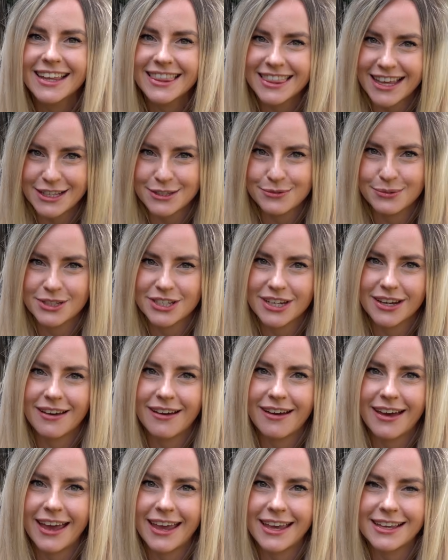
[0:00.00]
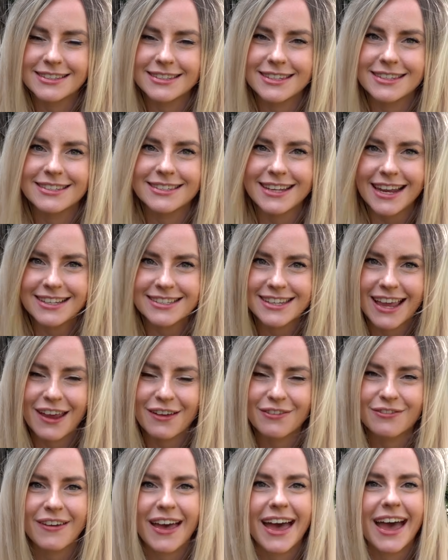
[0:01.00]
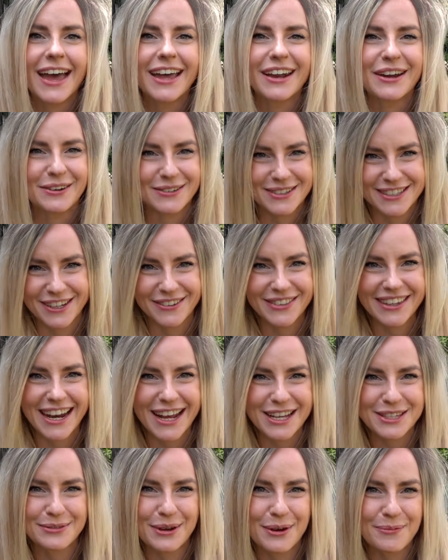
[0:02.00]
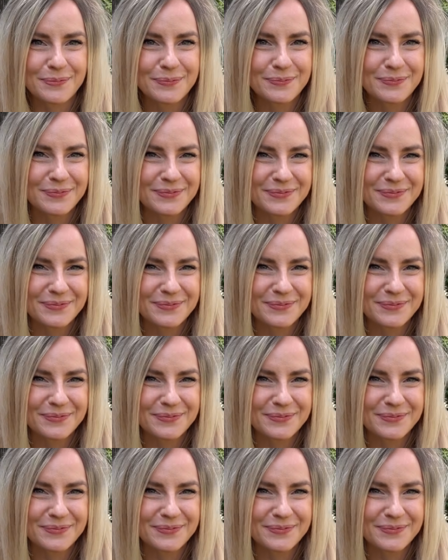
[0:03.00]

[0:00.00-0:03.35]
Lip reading: Thanks for watching, guys. Stay safe, and I'll see you on the next one.